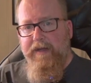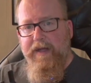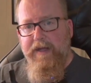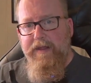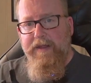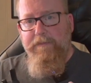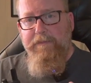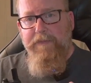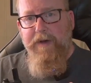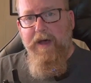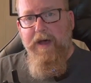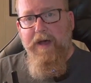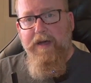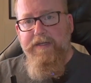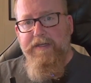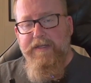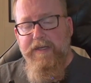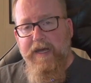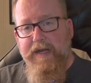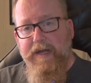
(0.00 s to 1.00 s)
in the
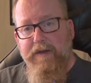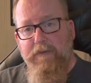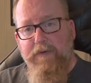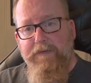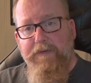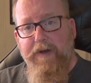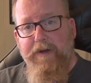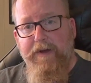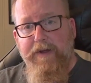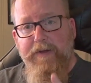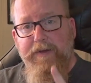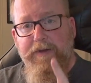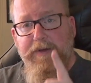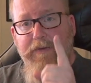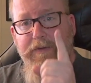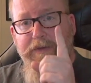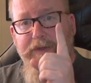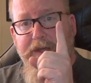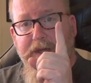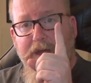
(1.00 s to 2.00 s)
box, I can refer you
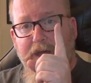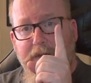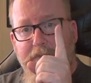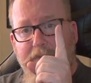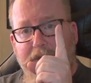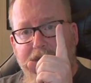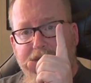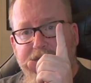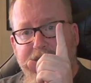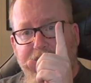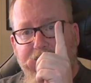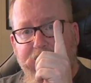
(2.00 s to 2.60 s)
to the unboxing